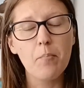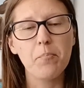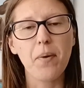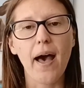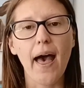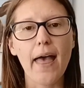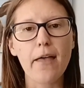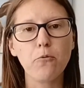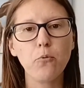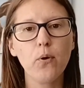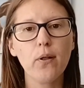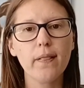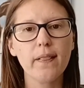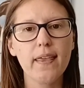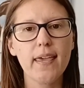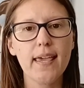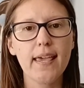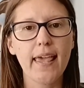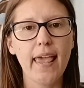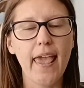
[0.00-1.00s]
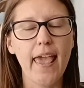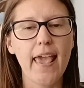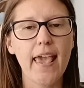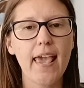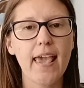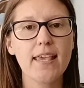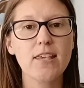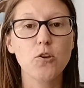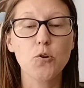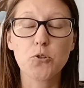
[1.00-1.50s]
but I will link
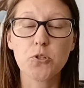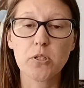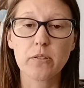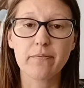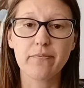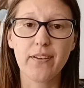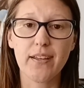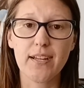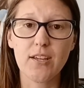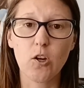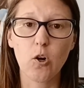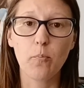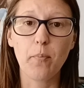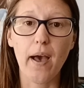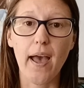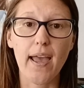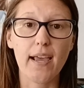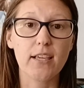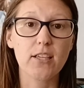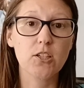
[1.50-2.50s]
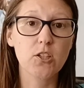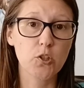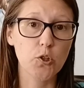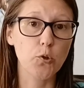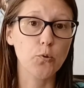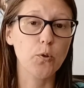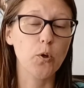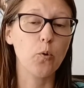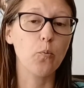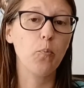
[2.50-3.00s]
a YouTube video by
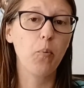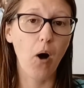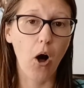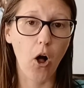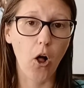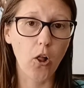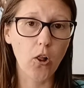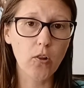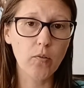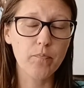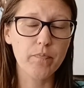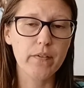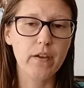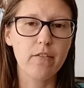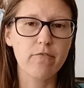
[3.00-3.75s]
Kuru Paul